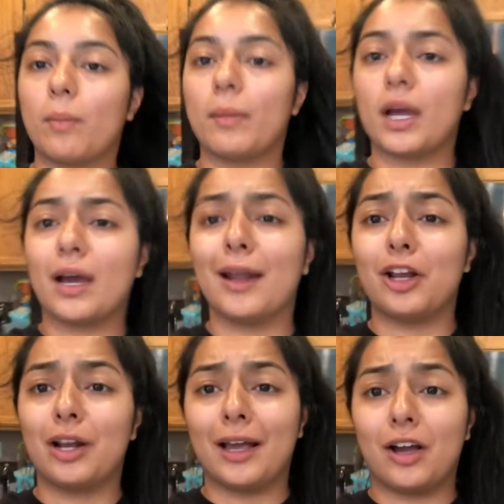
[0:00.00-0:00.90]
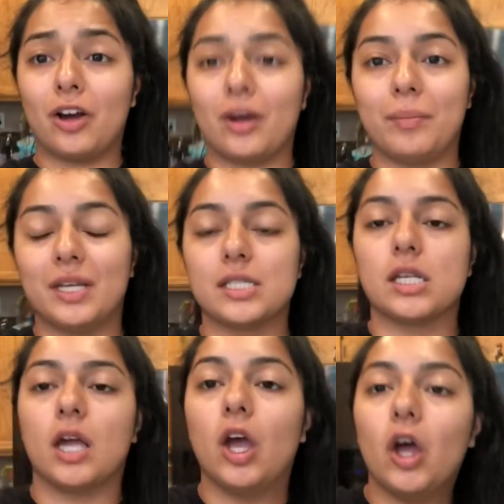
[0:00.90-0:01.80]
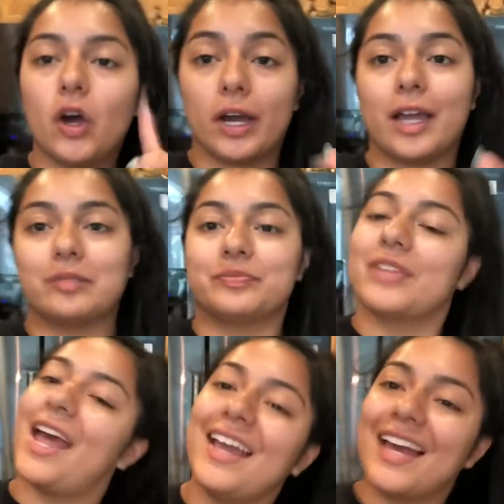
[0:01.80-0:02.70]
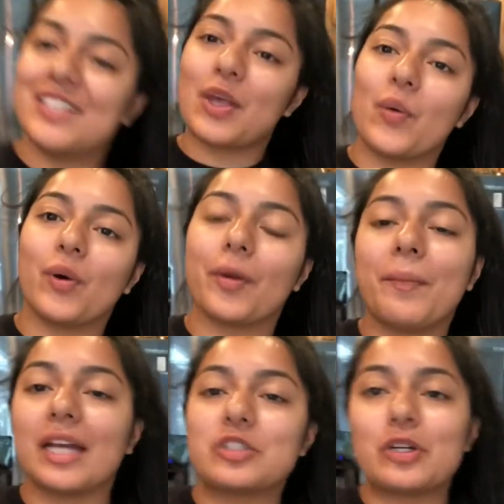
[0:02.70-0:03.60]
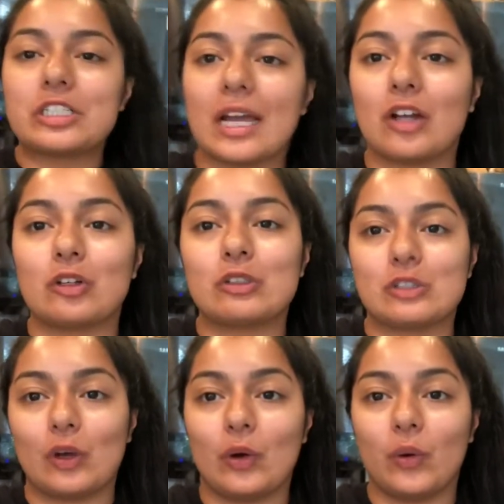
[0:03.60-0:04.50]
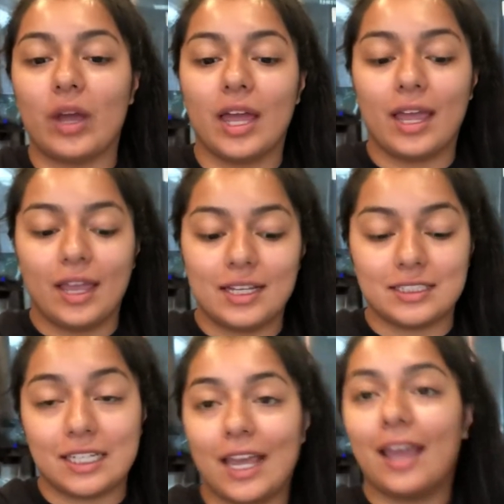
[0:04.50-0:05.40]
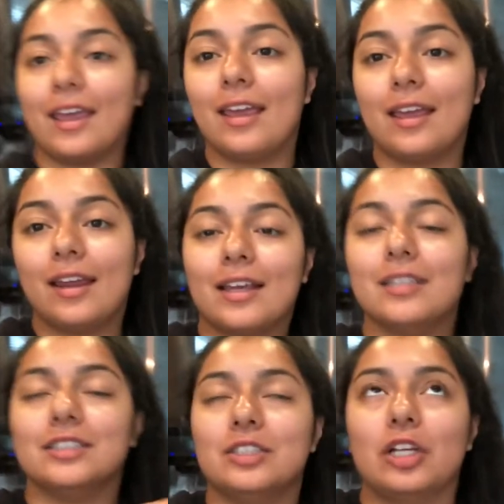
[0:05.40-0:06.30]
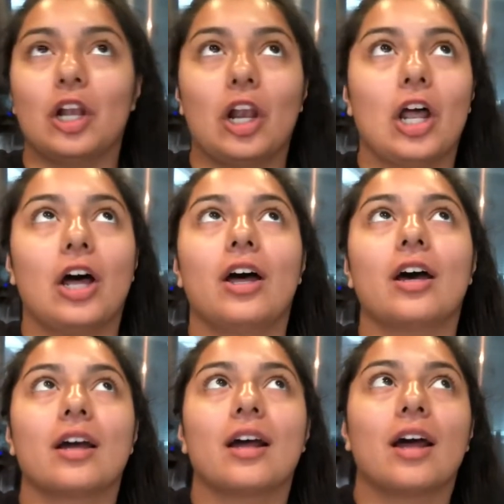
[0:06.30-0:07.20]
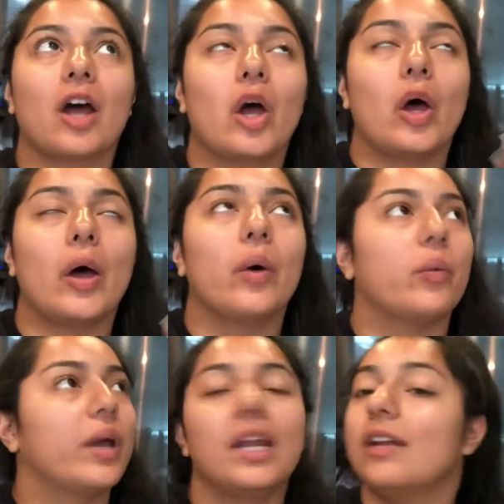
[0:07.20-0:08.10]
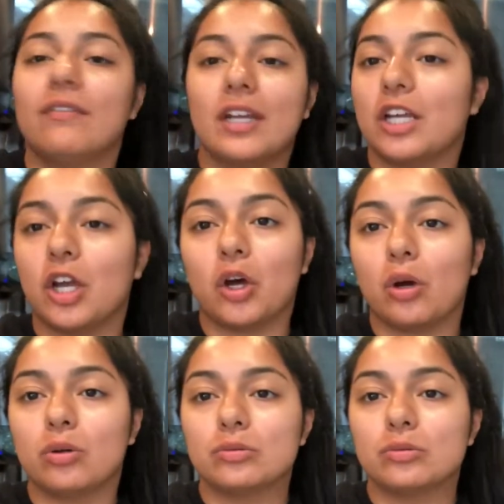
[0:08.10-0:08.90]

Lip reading: my god, I look like a hot mess. Okay, hi guys, welcome back to our channel. So today is the long awaited video